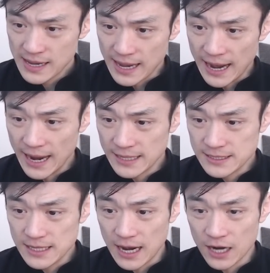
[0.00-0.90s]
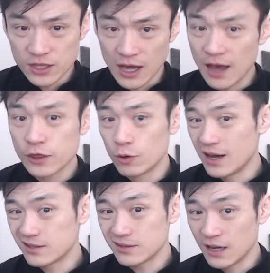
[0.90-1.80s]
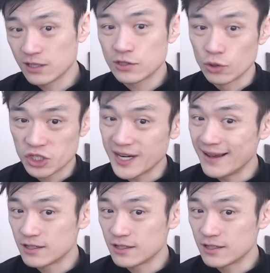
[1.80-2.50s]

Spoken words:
And I thought I saw shades